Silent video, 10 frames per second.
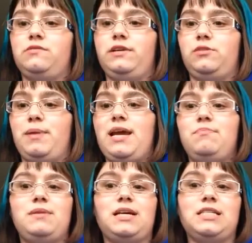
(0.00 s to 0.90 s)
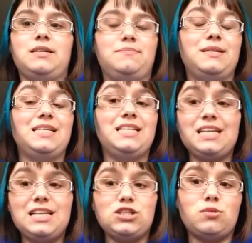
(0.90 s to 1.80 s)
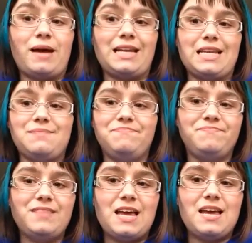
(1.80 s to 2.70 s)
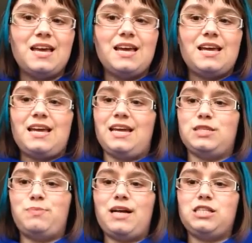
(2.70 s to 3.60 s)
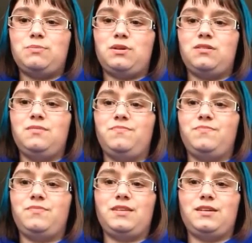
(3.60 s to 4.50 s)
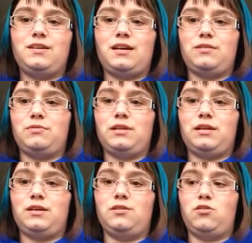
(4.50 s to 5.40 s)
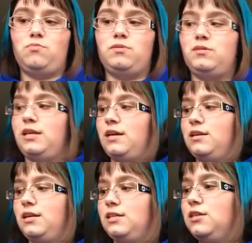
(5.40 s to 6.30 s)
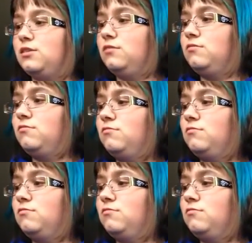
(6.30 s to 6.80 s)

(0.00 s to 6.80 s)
severe pain because I've been ticking so badly. It's possible. I really hope that it doesn't.